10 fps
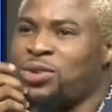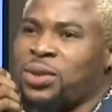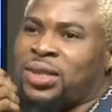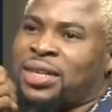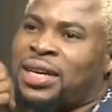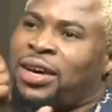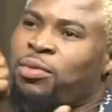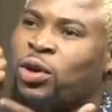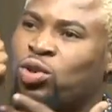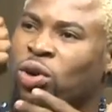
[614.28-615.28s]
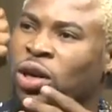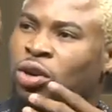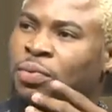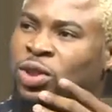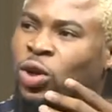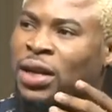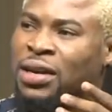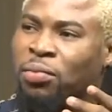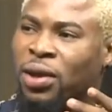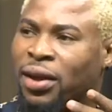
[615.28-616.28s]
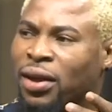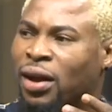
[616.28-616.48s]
do is because you're a little bit taller than me.